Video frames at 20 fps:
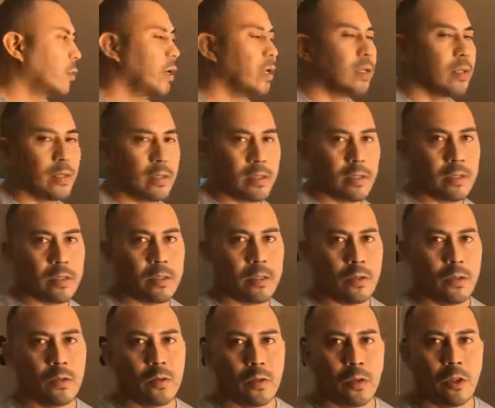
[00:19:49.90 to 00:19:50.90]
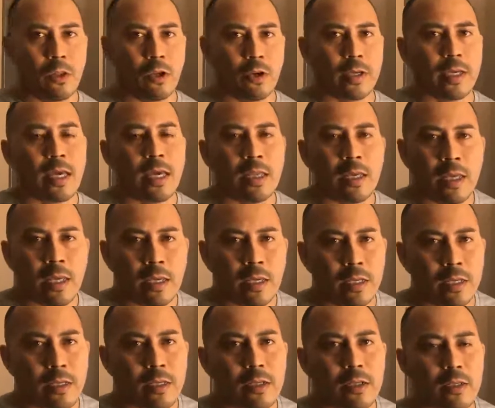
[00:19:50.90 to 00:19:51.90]
way to look at
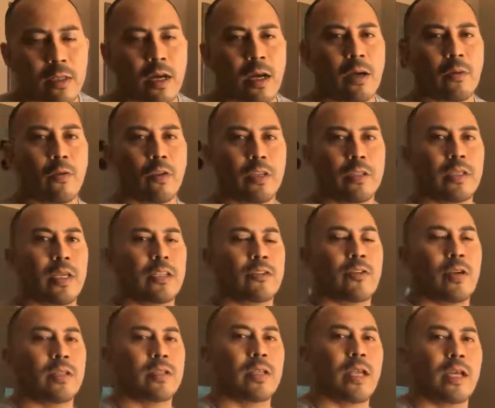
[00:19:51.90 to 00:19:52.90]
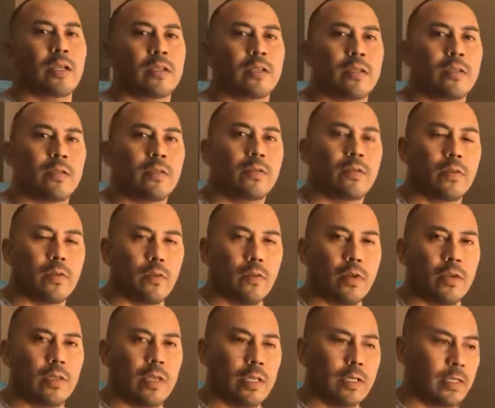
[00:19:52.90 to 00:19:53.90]
a real estate transaction
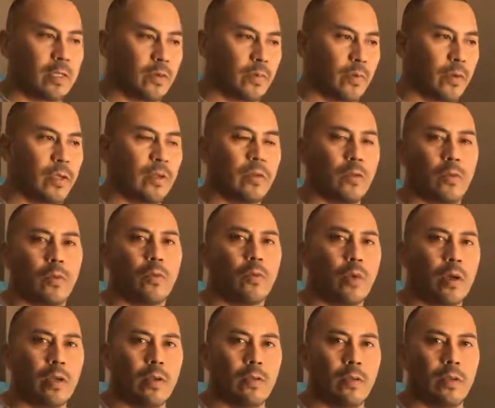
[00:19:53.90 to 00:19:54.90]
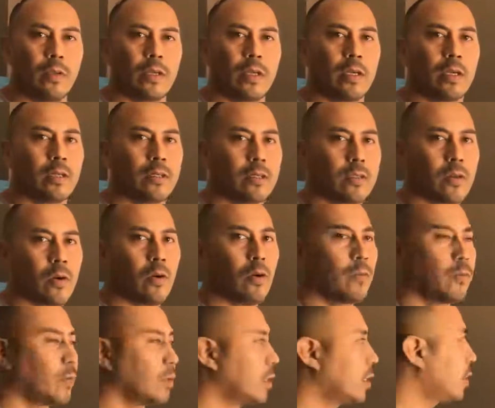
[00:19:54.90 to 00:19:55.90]
with a different way of looking. So
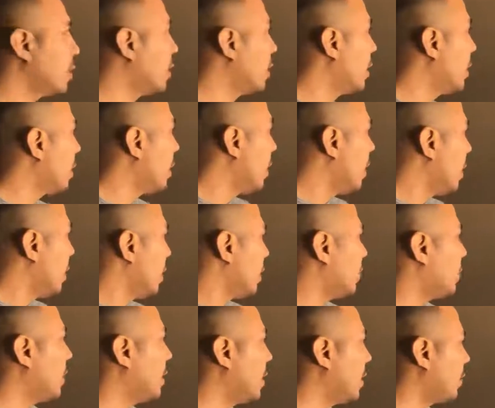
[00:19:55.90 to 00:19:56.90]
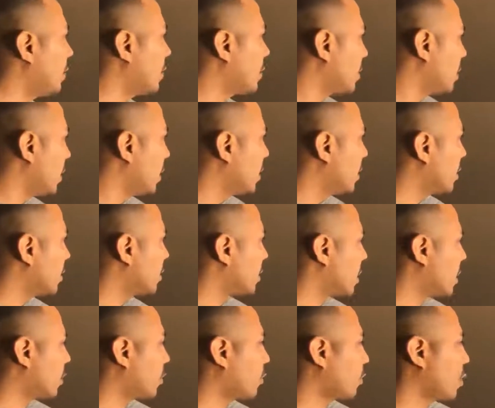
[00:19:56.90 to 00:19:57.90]
hopefully being able to see this
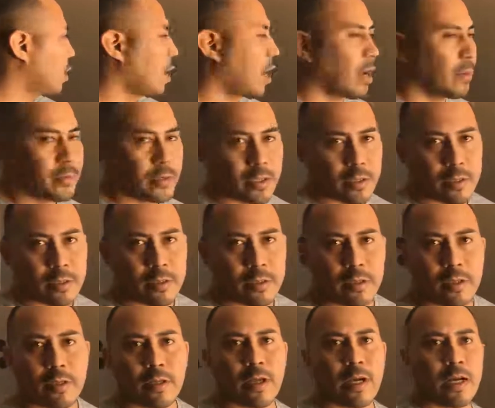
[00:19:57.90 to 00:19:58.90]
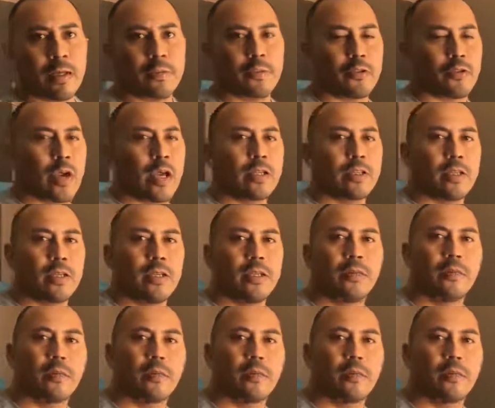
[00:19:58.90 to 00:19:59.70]
3-option strategy